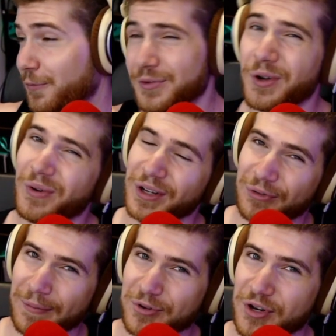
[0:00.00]
you know
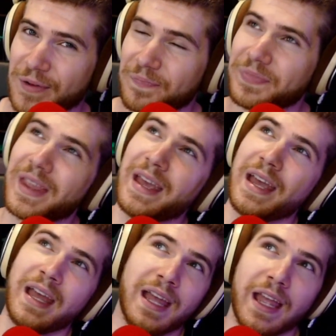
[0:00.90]
encryption,
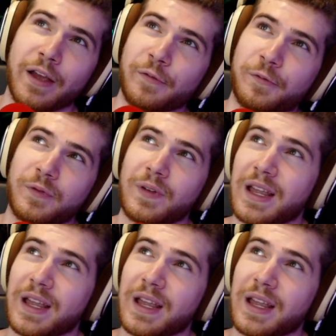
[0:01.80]
if